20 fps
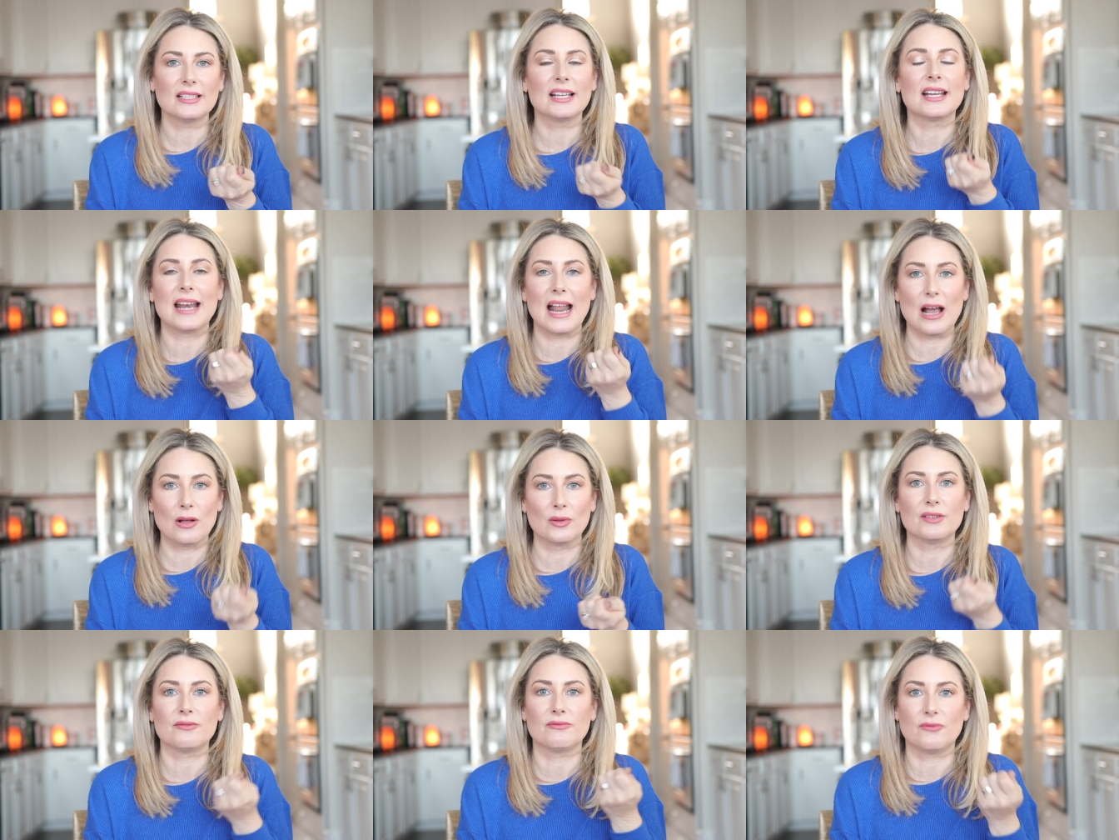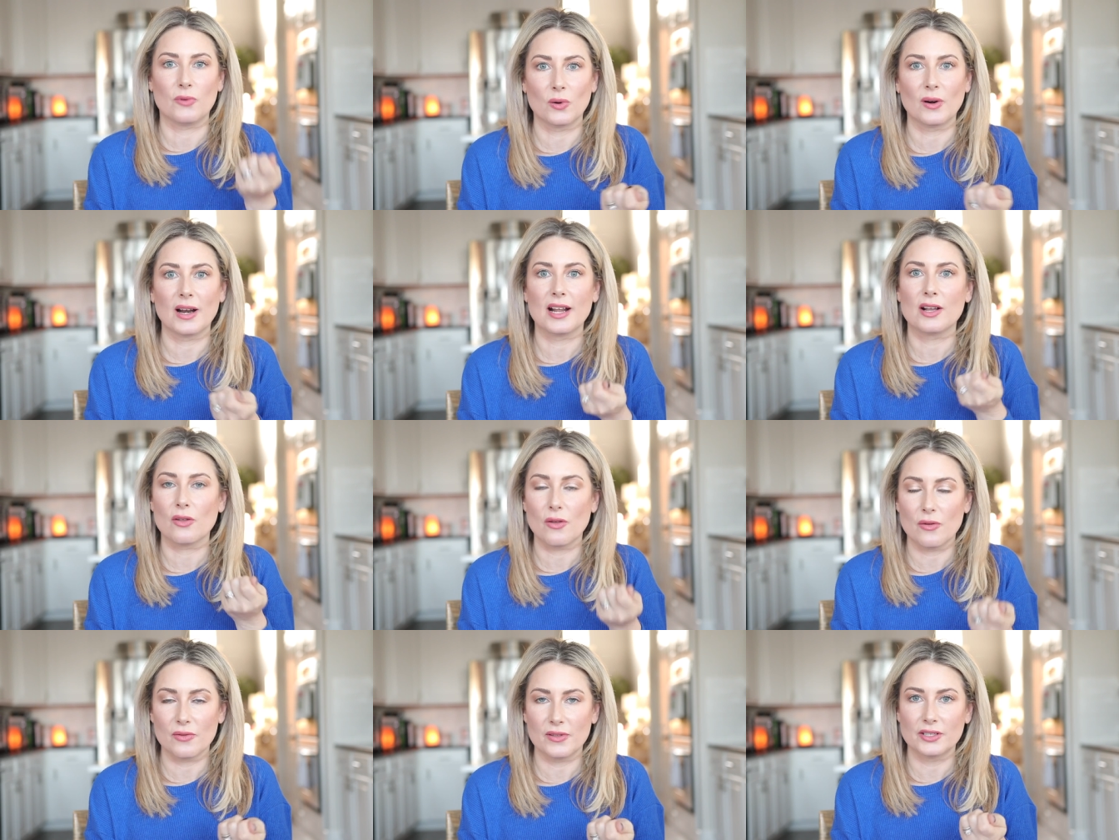like an outlet for a
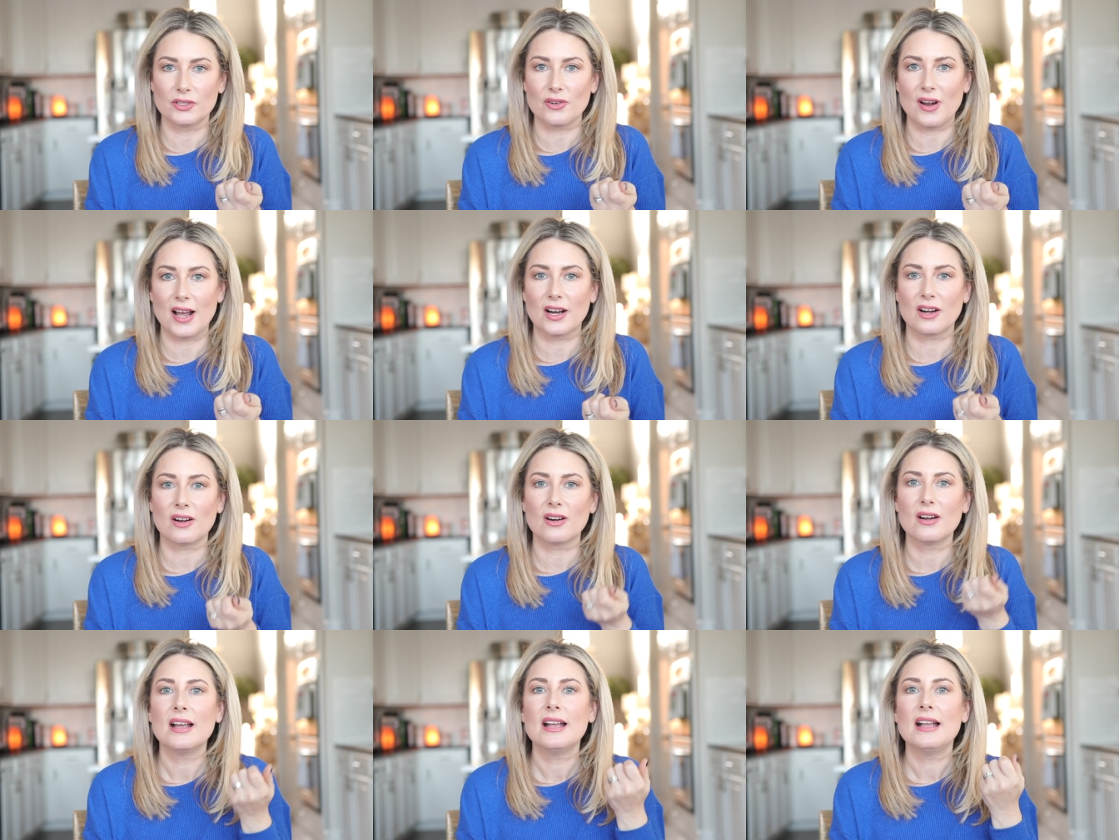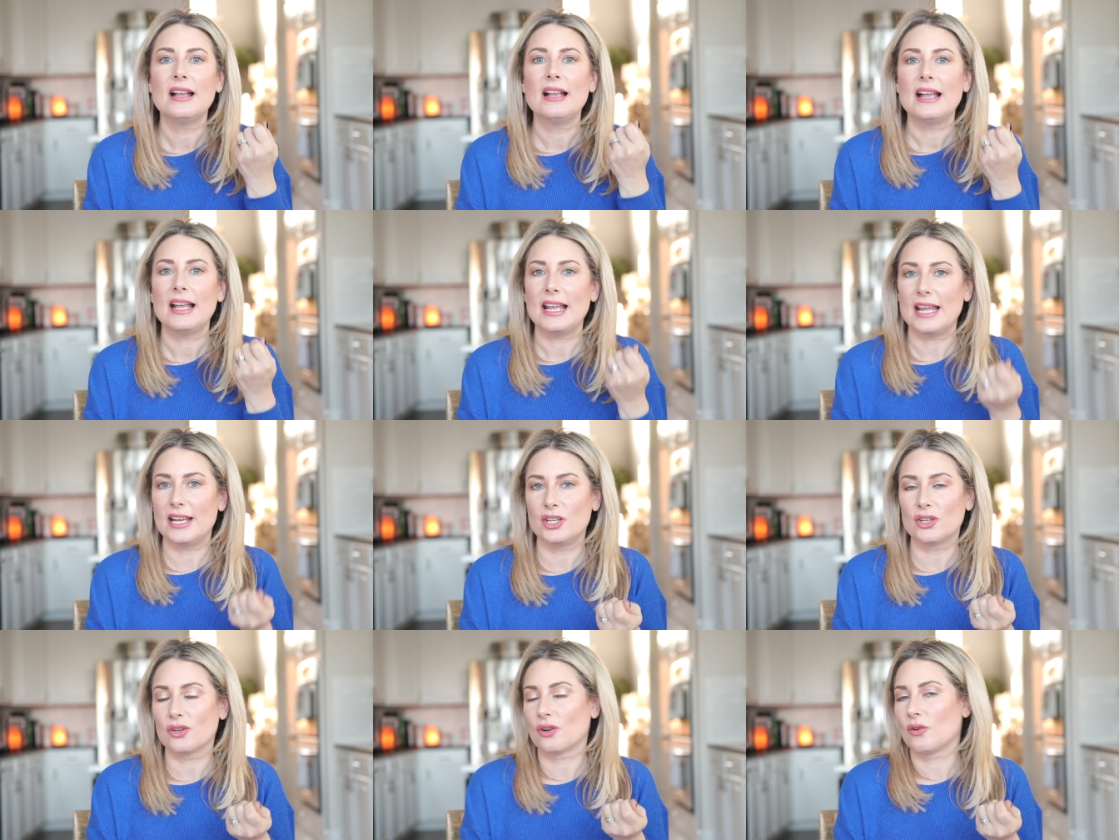clothing dryer
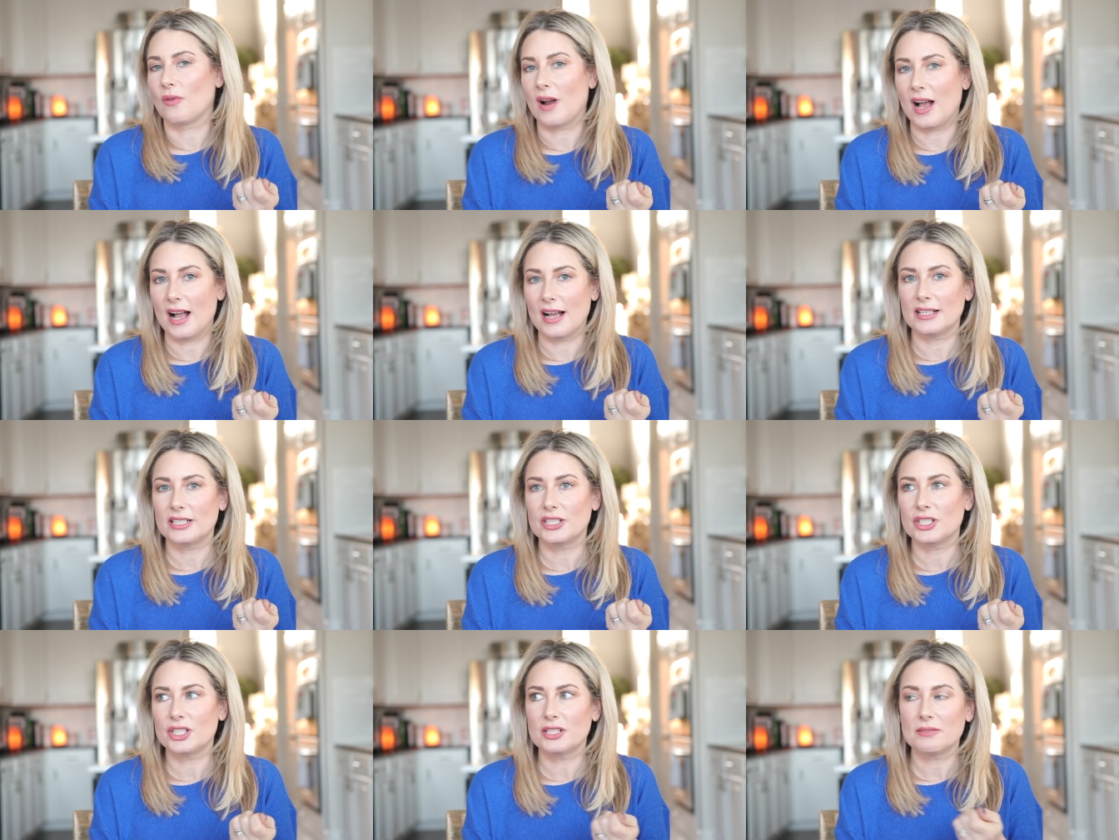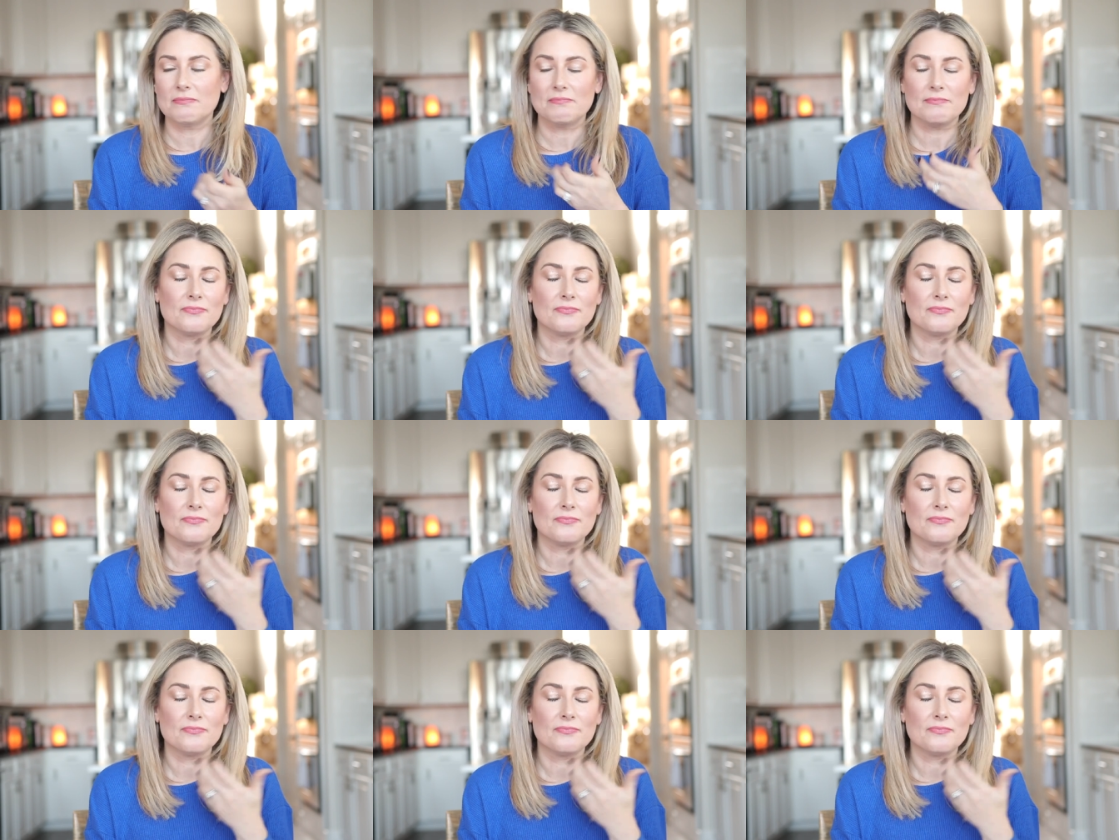in your garage,